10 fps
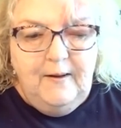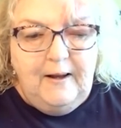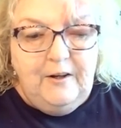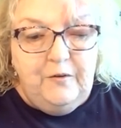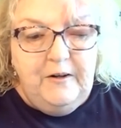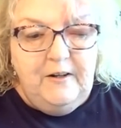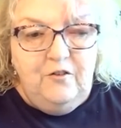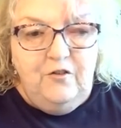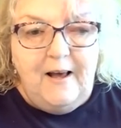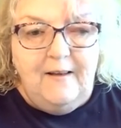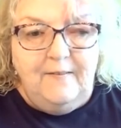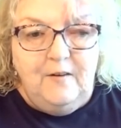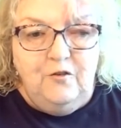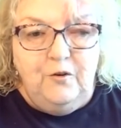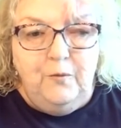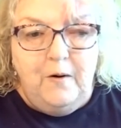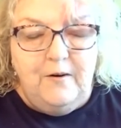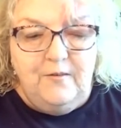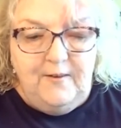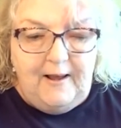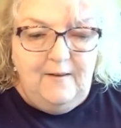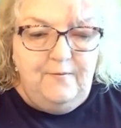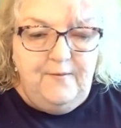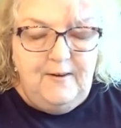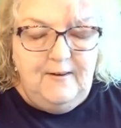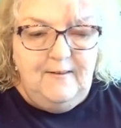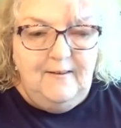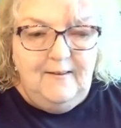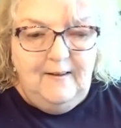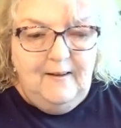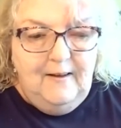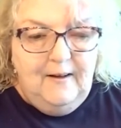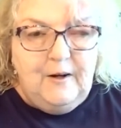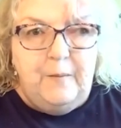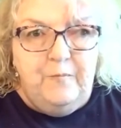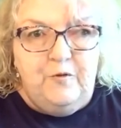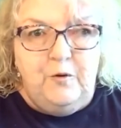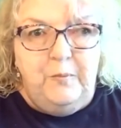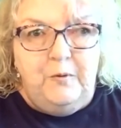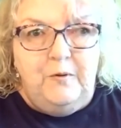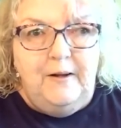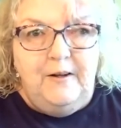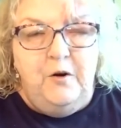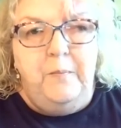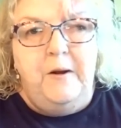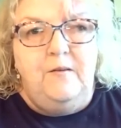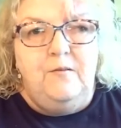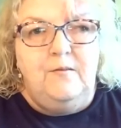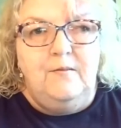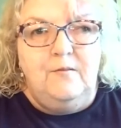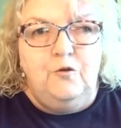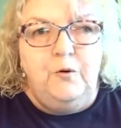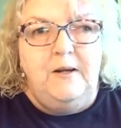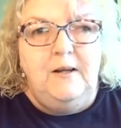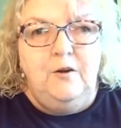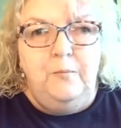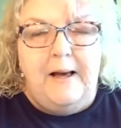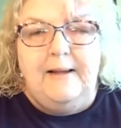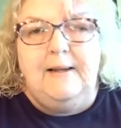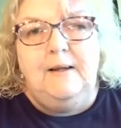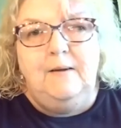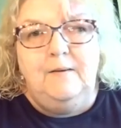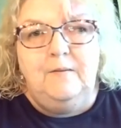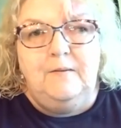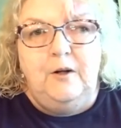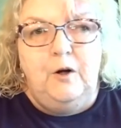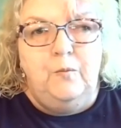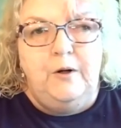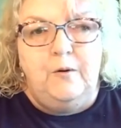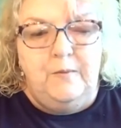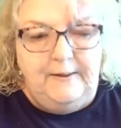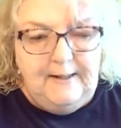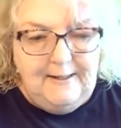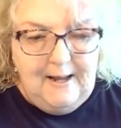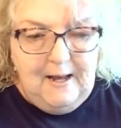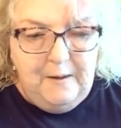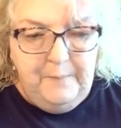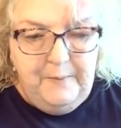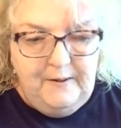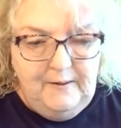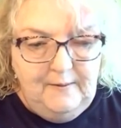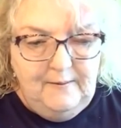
and you're in a chat that you are safe and comfortable and nobody's treating you badly. We don't want that to happen.